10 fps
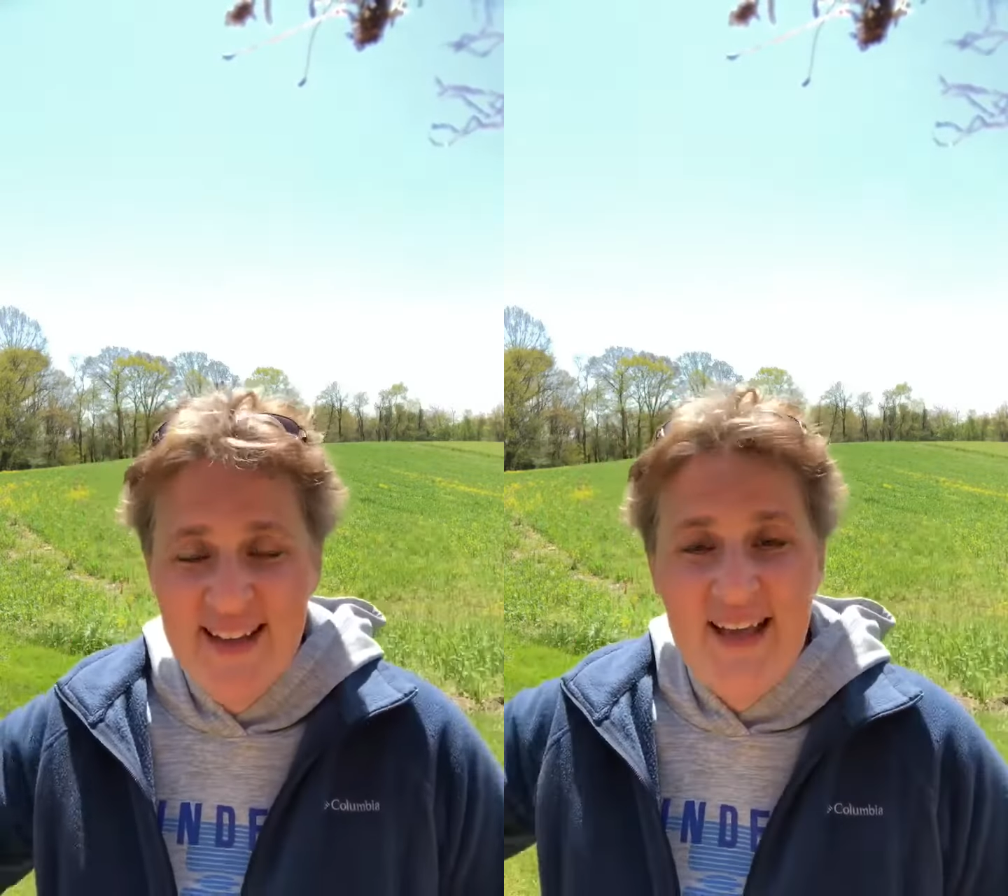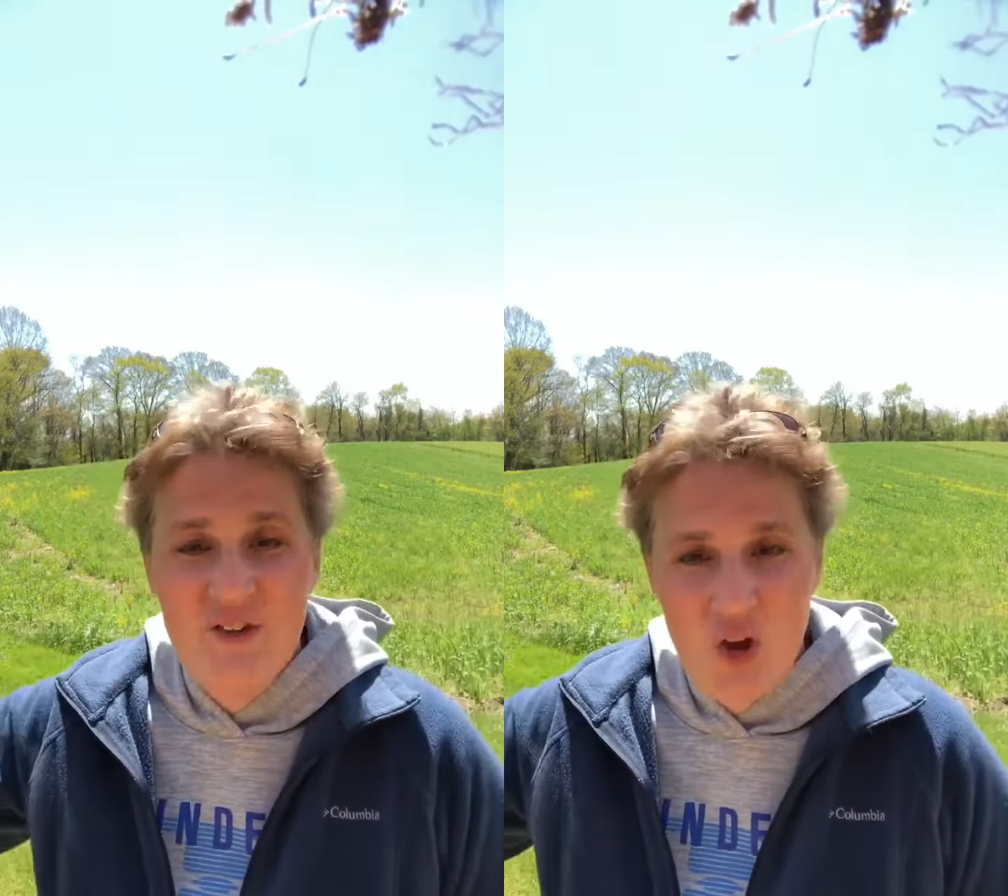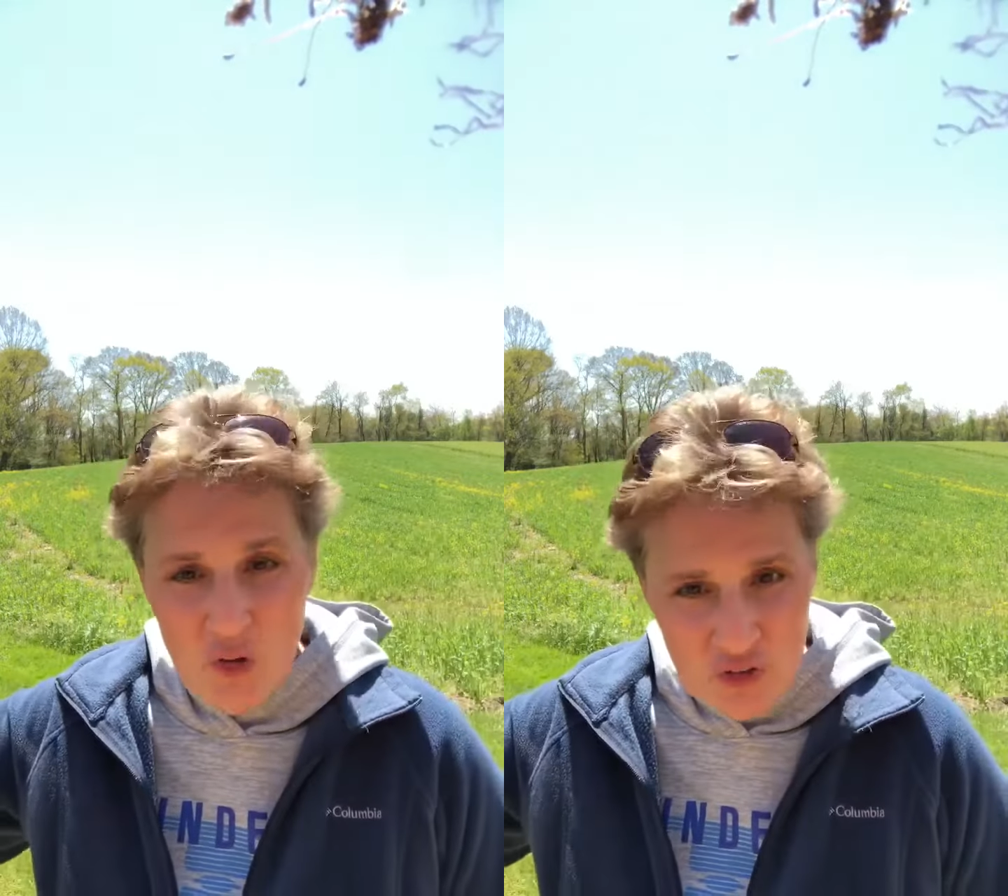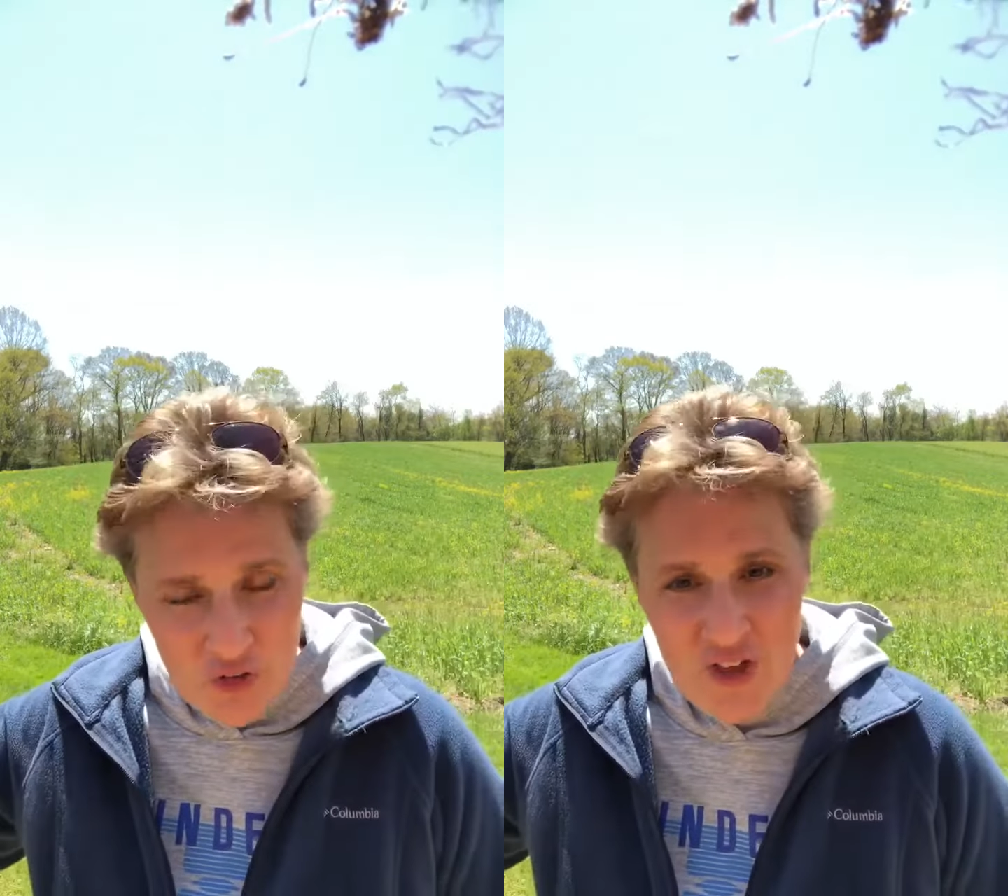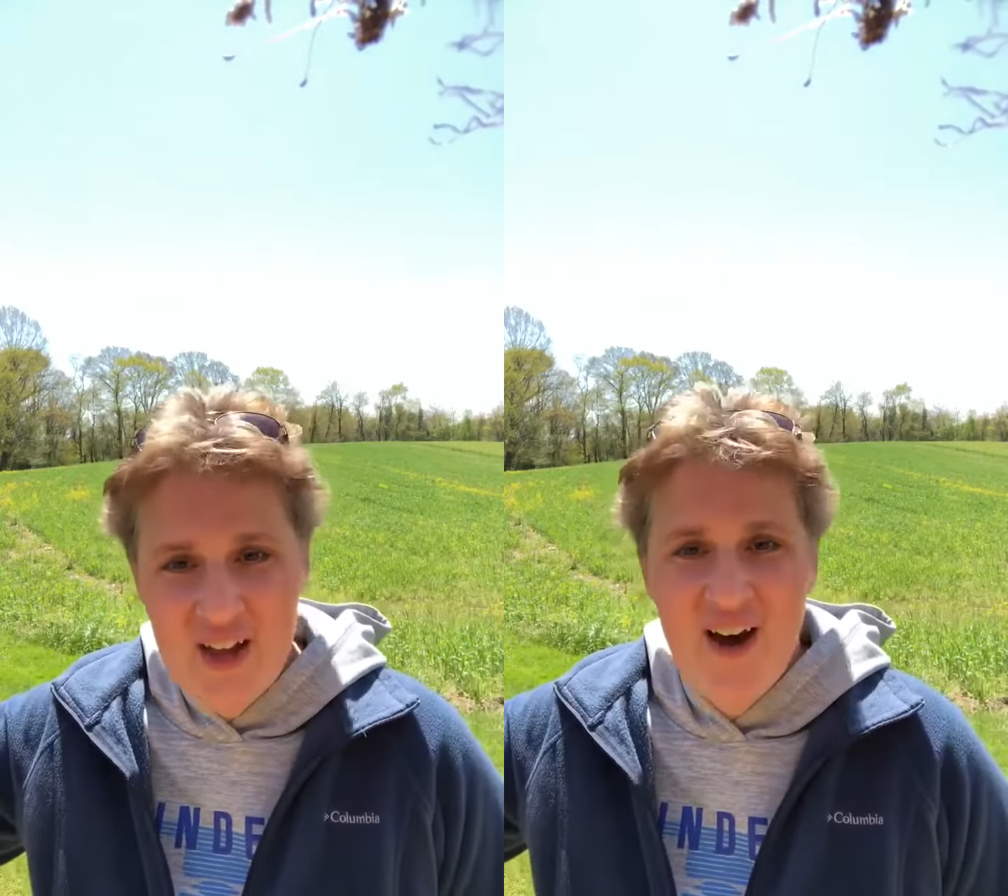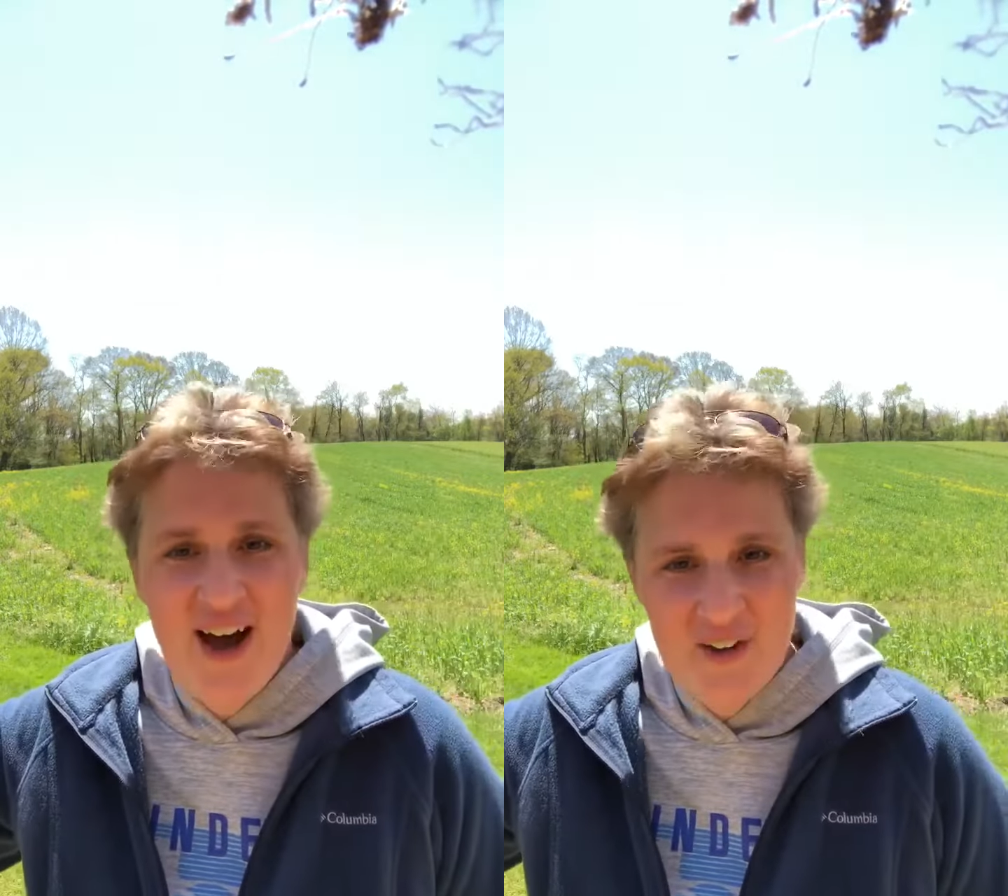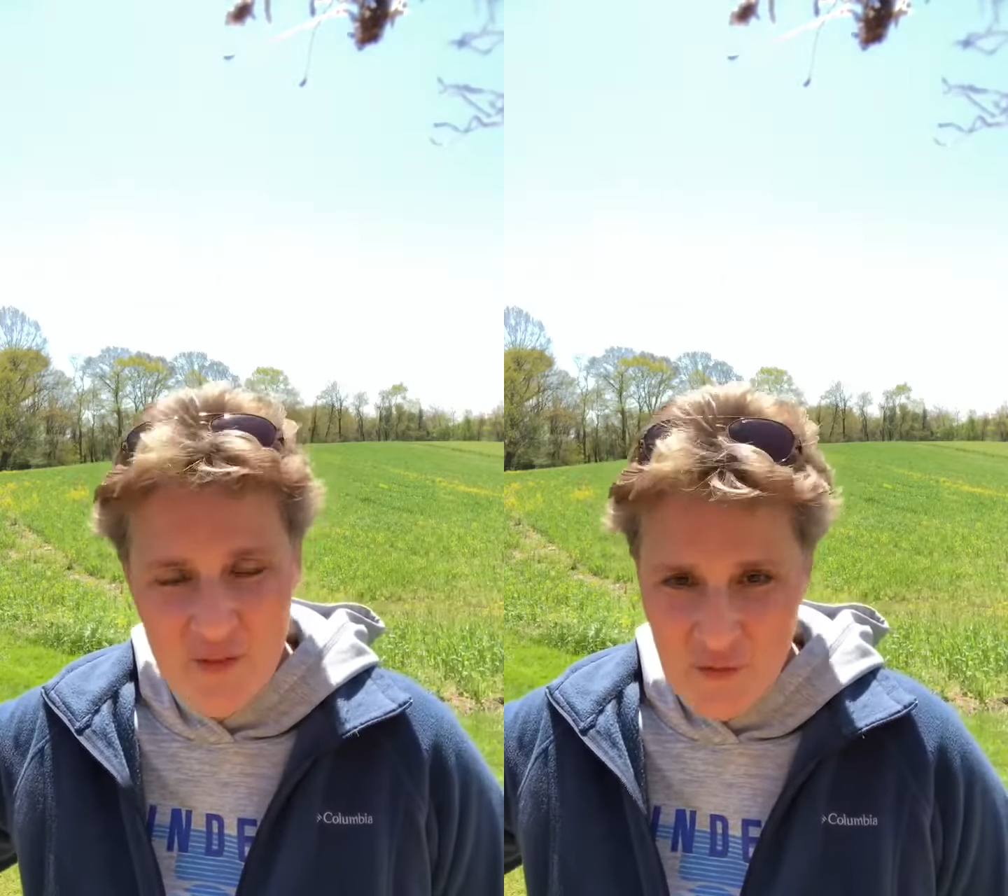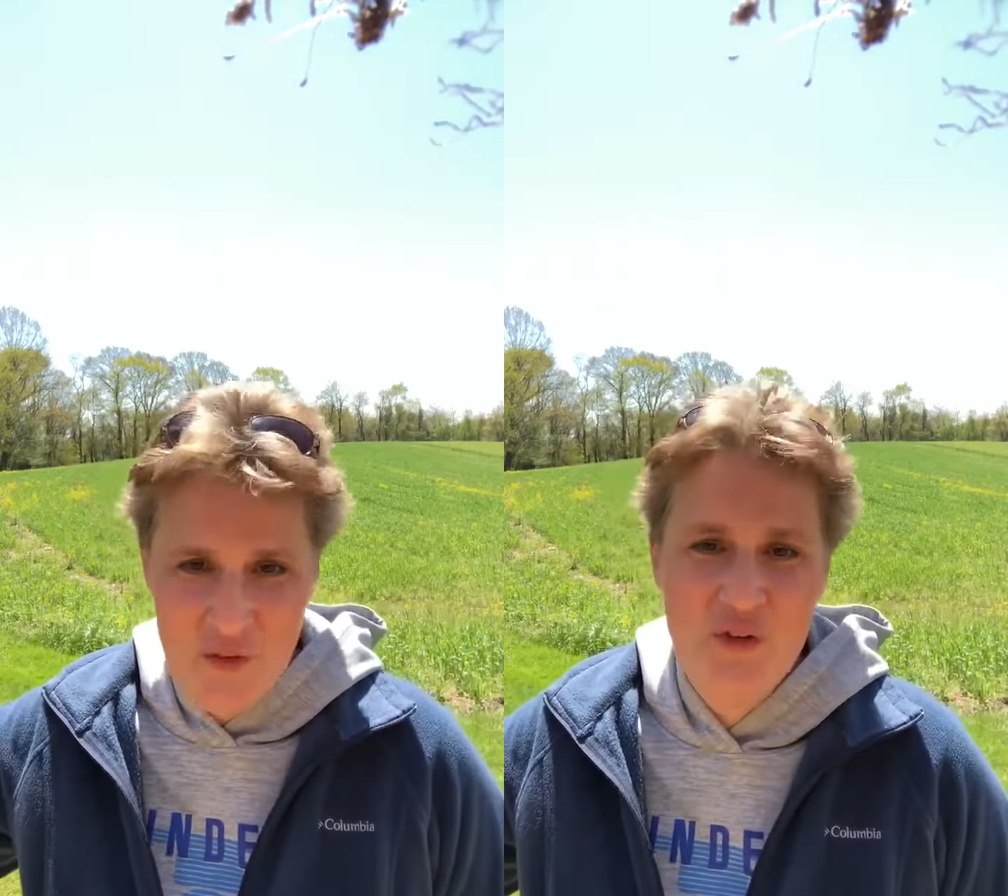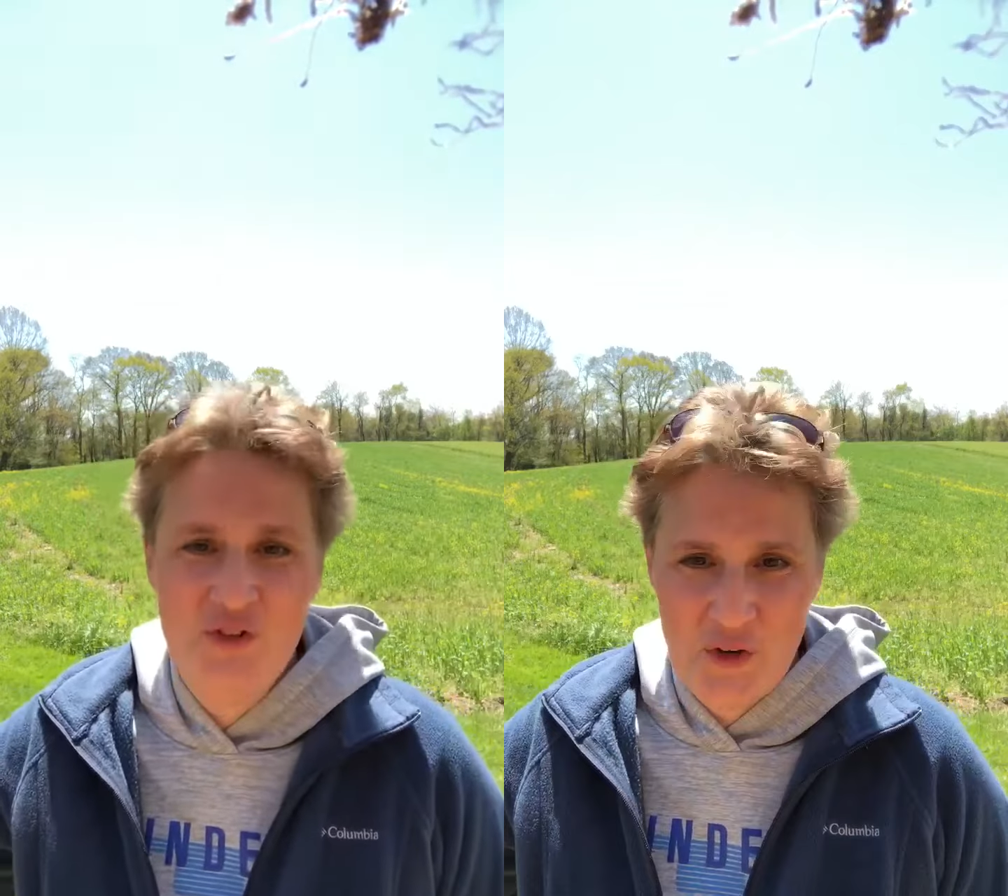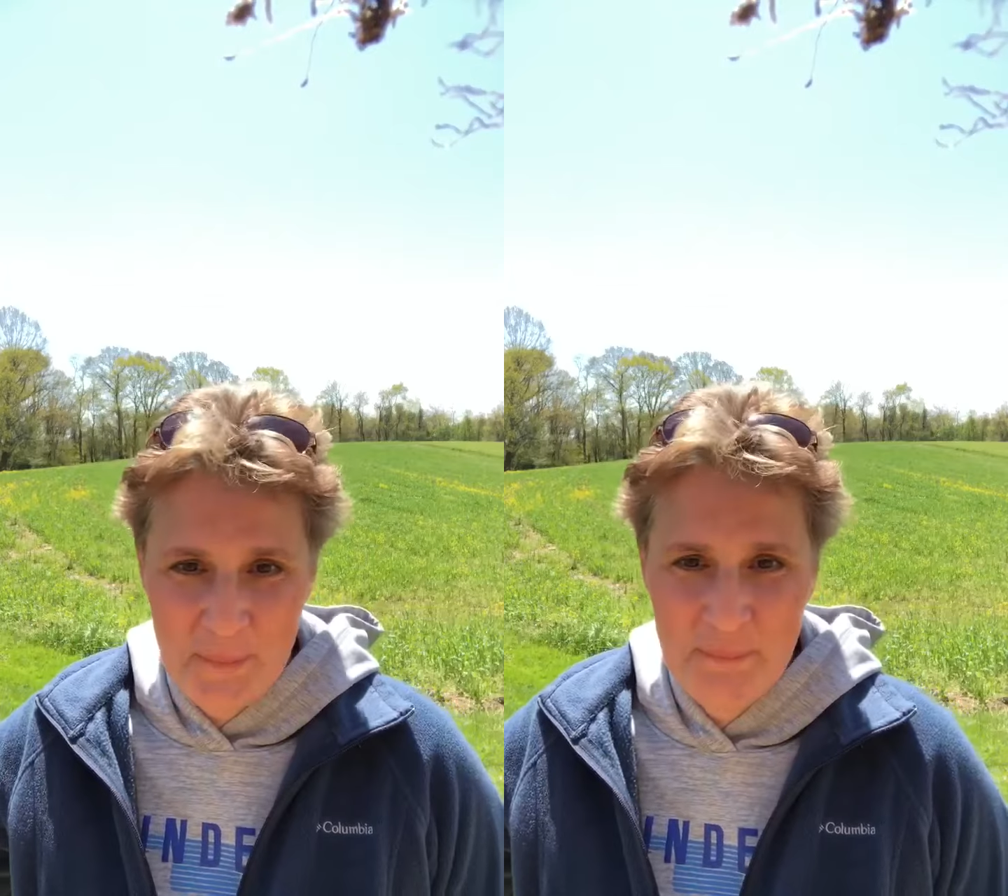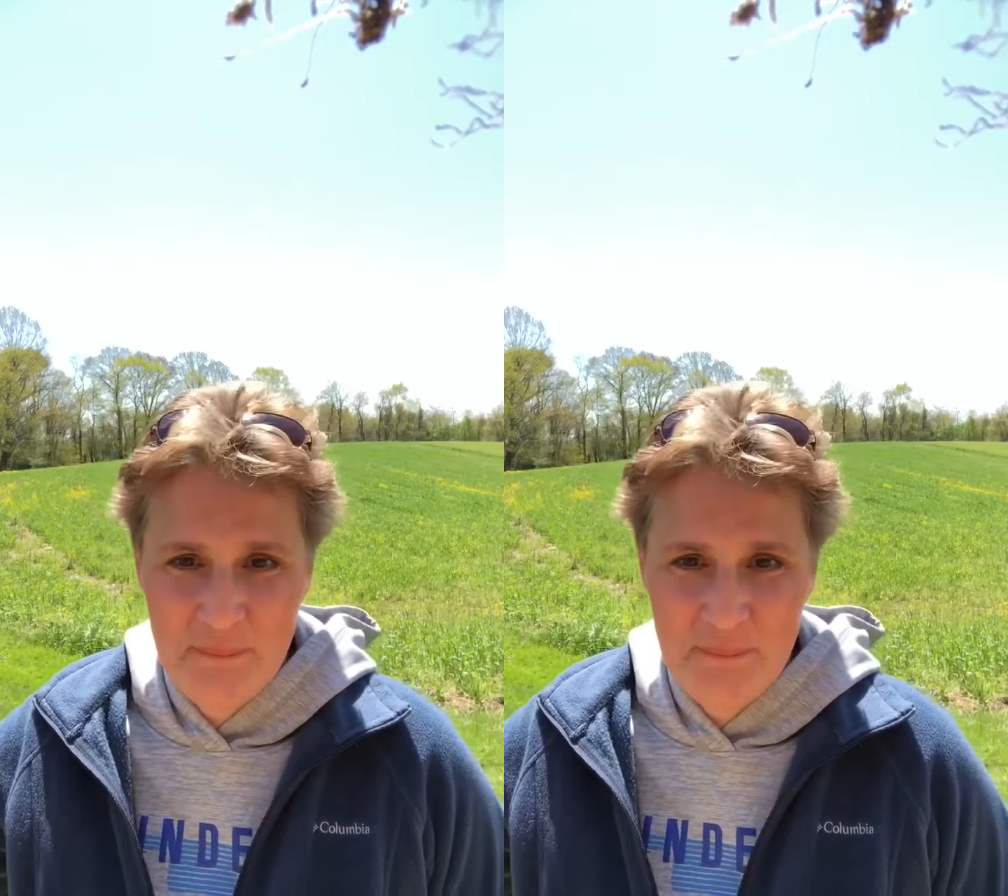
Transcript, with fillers: He's also the God of the future.